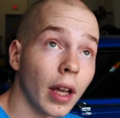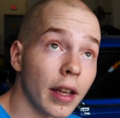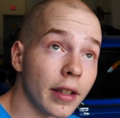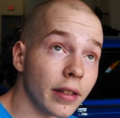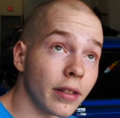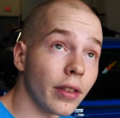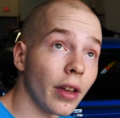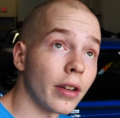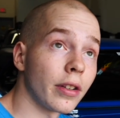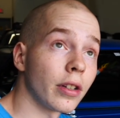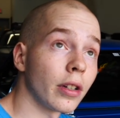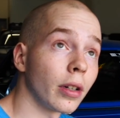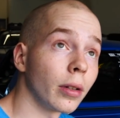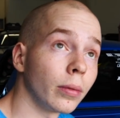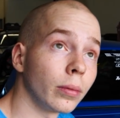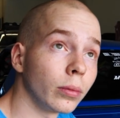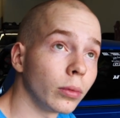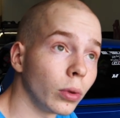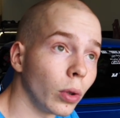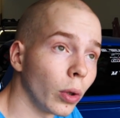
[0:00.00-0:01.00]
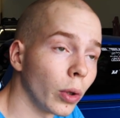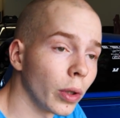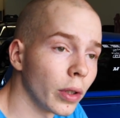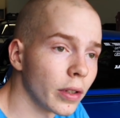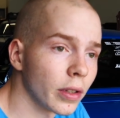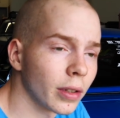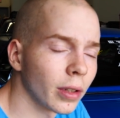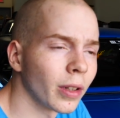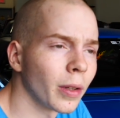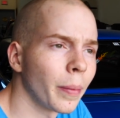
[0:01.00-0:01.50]
As thunder
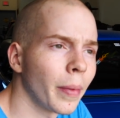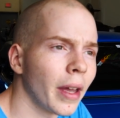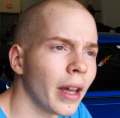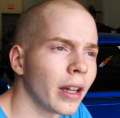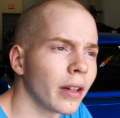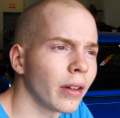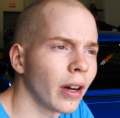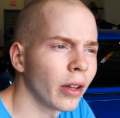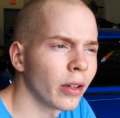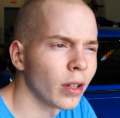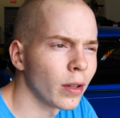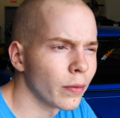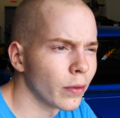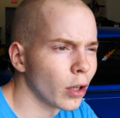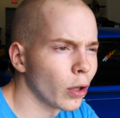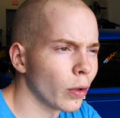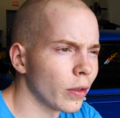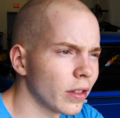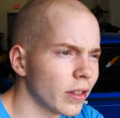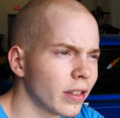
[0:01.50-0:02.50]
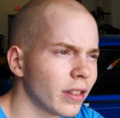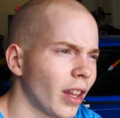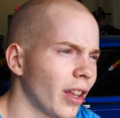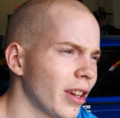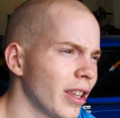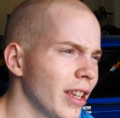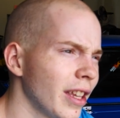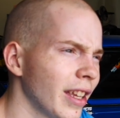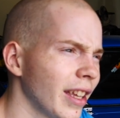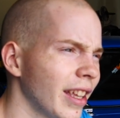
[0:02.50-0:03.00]
roars in the background, even though it's
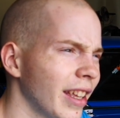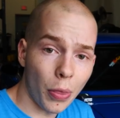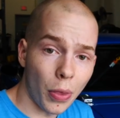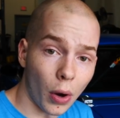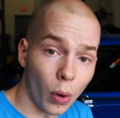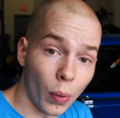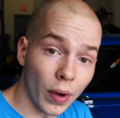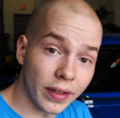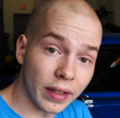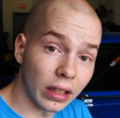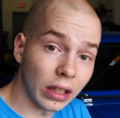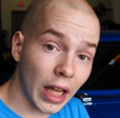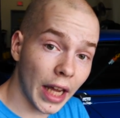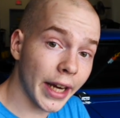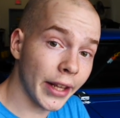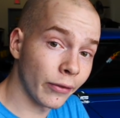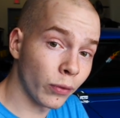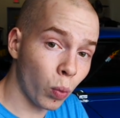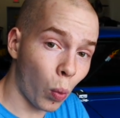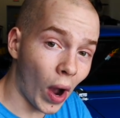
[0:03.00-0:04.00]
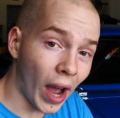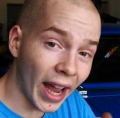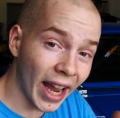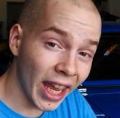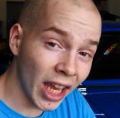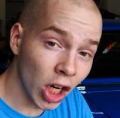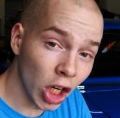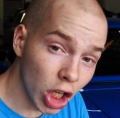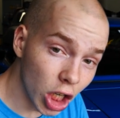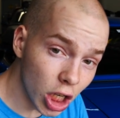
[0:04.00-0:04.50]
sunny. There was a lot of
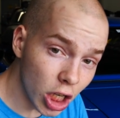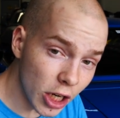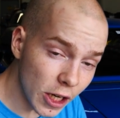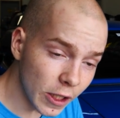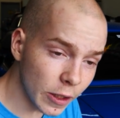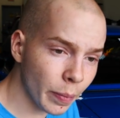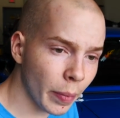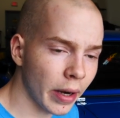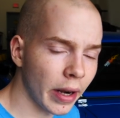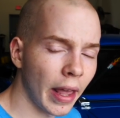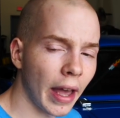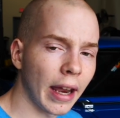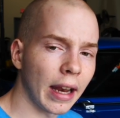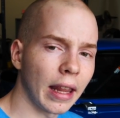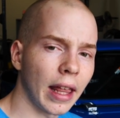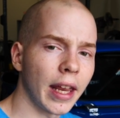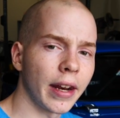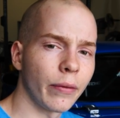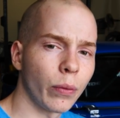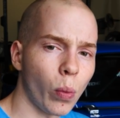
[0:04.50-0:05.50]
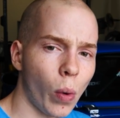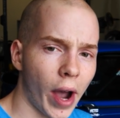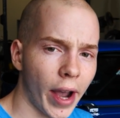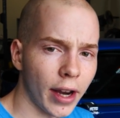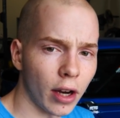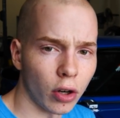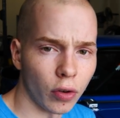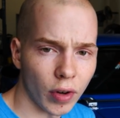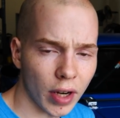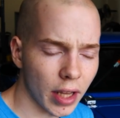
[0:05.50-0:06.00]
wires, but not a lot of
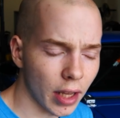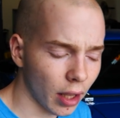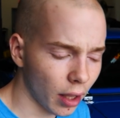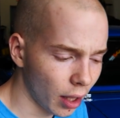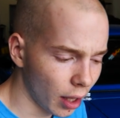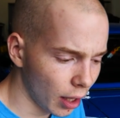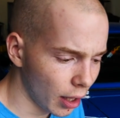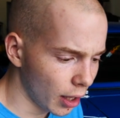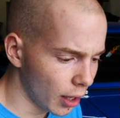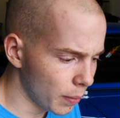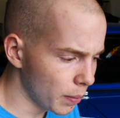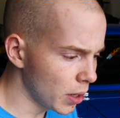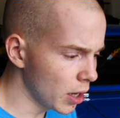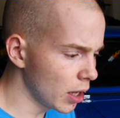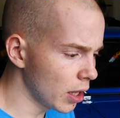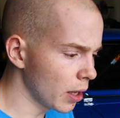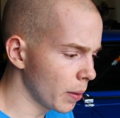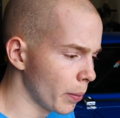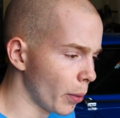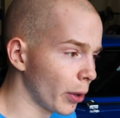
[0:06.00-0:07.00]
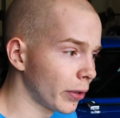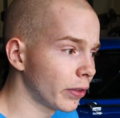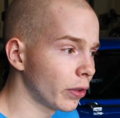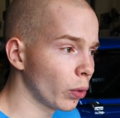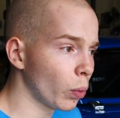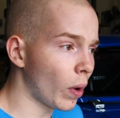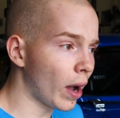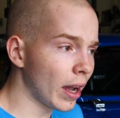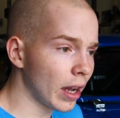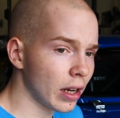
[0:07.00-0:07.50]
wiring, meaning most of
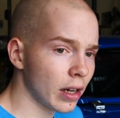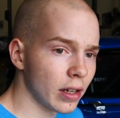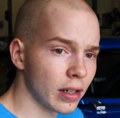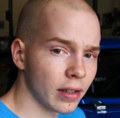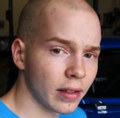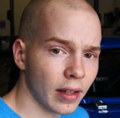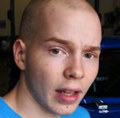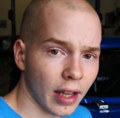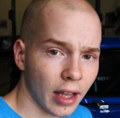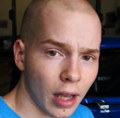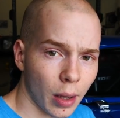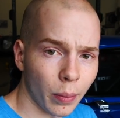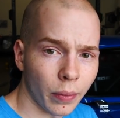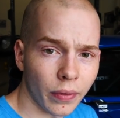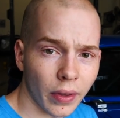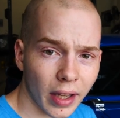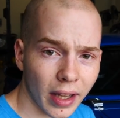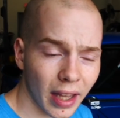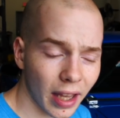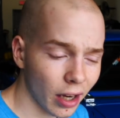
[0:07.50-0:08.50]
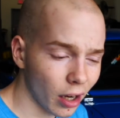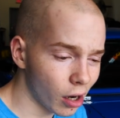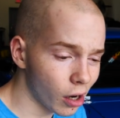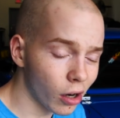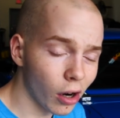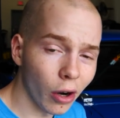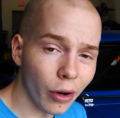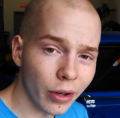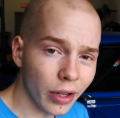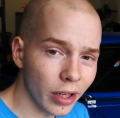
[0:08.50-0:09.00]
the wires that come with the kit
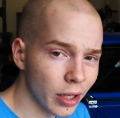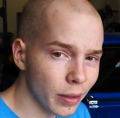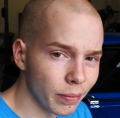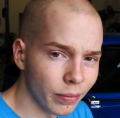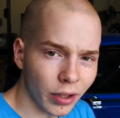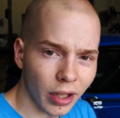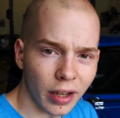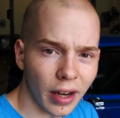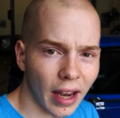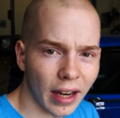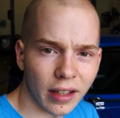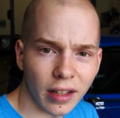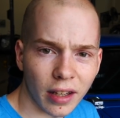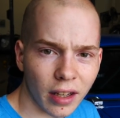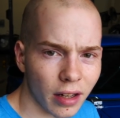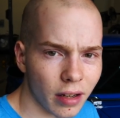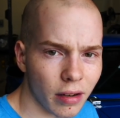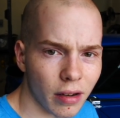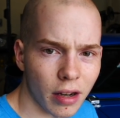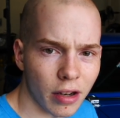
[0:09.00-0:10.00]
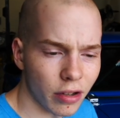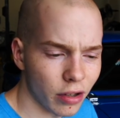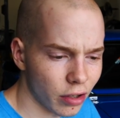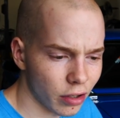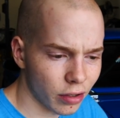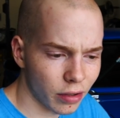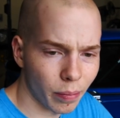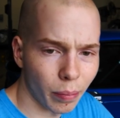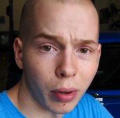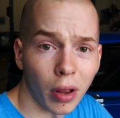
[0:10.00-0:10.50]
are already connected and
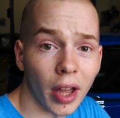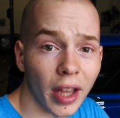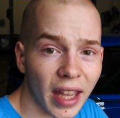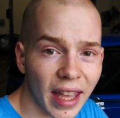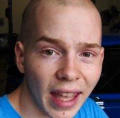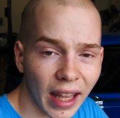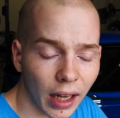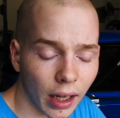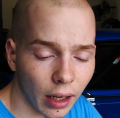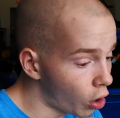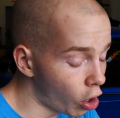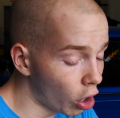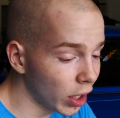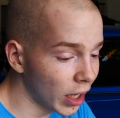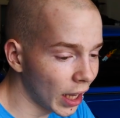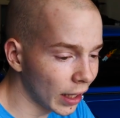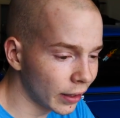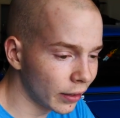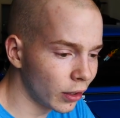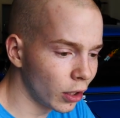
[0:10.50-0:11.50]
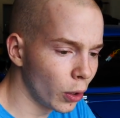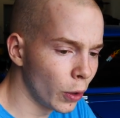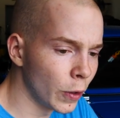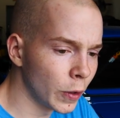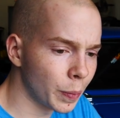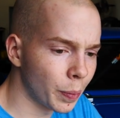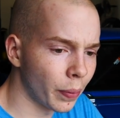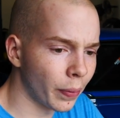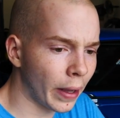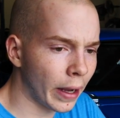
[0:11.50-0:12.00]
just plug in. All you have to do
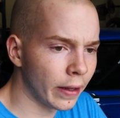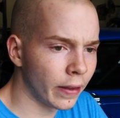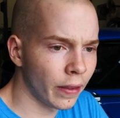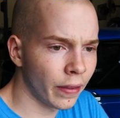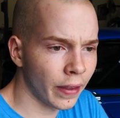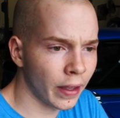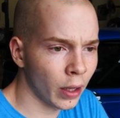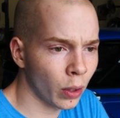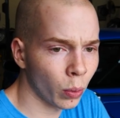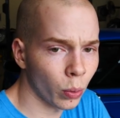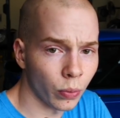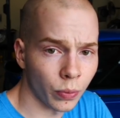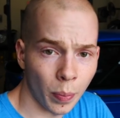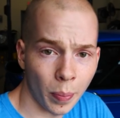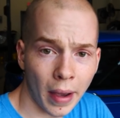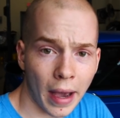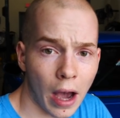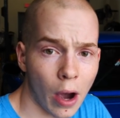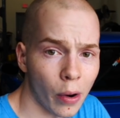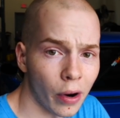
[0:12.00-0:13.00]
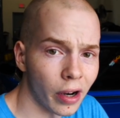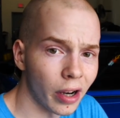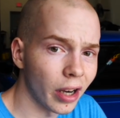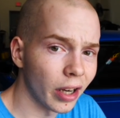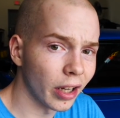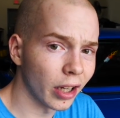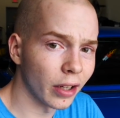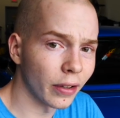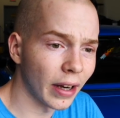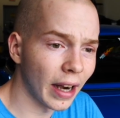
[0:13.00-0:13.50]
is provide the thing with a power
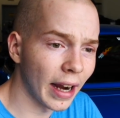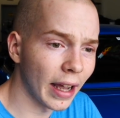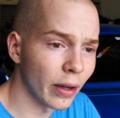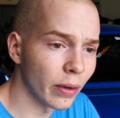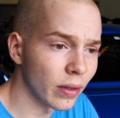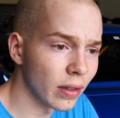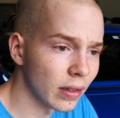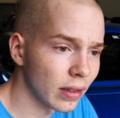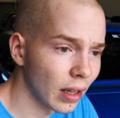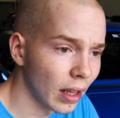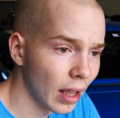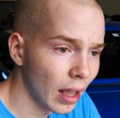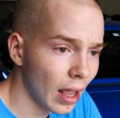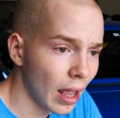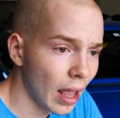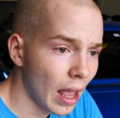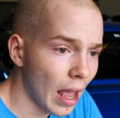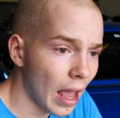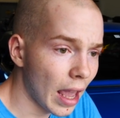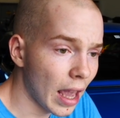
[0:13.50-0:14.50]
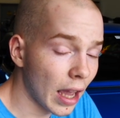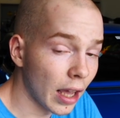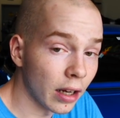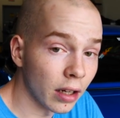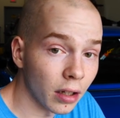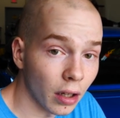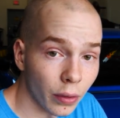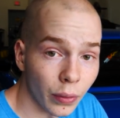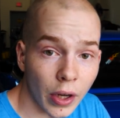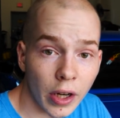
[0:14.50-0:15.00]
and a ground
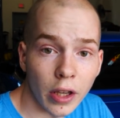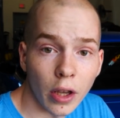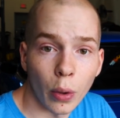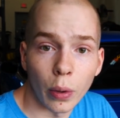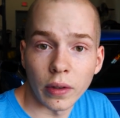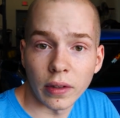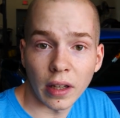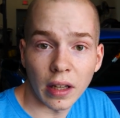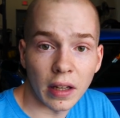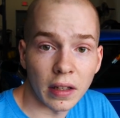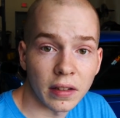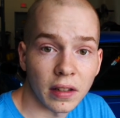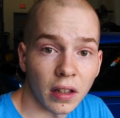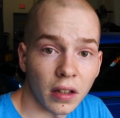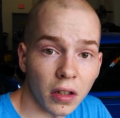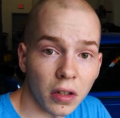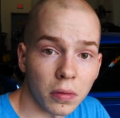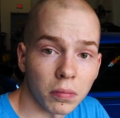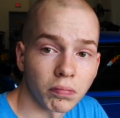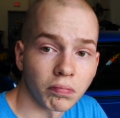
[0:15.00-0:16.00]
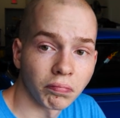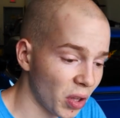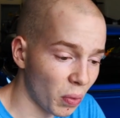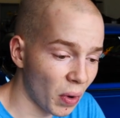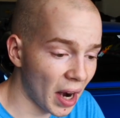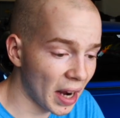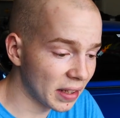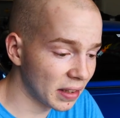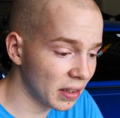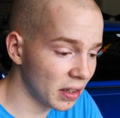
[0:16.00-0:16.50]
and a radio antenna signal. The
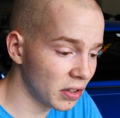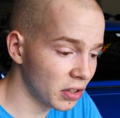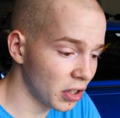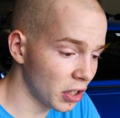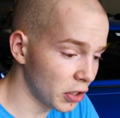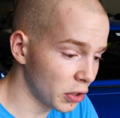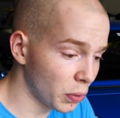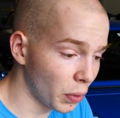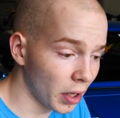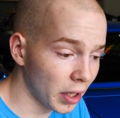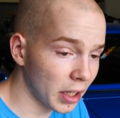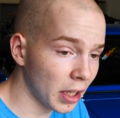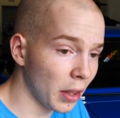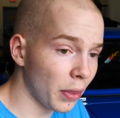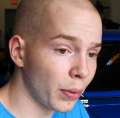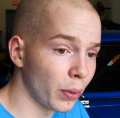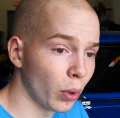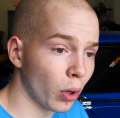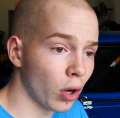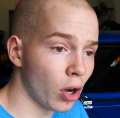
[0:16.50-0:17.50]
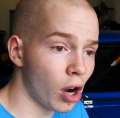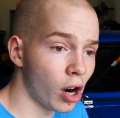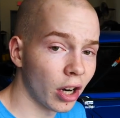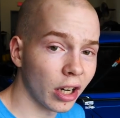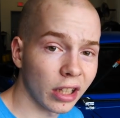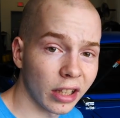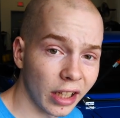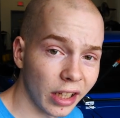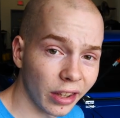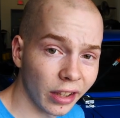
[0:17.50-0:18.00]
rest is just running it through a car
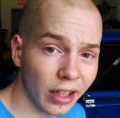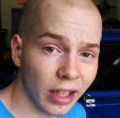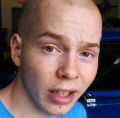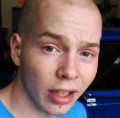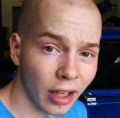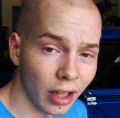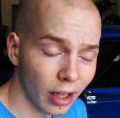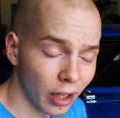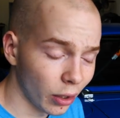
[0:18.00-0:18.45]
cleanly,